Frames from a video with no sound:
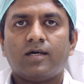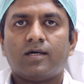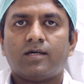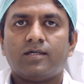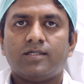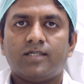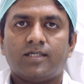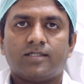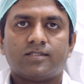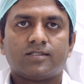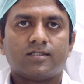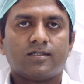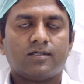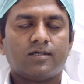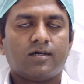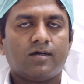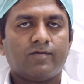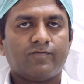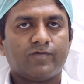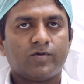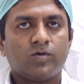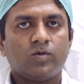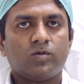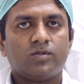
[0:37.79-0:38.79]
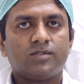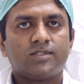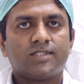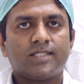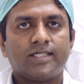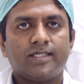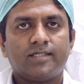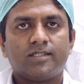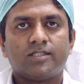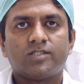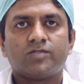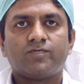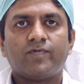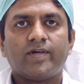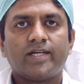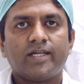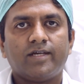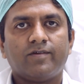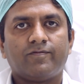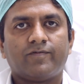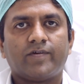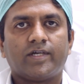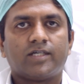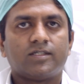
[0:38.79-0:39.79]
Yes, of course, it is very
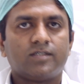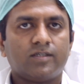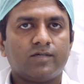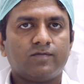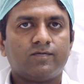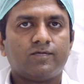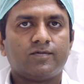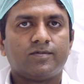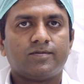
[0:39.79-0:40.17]
effective.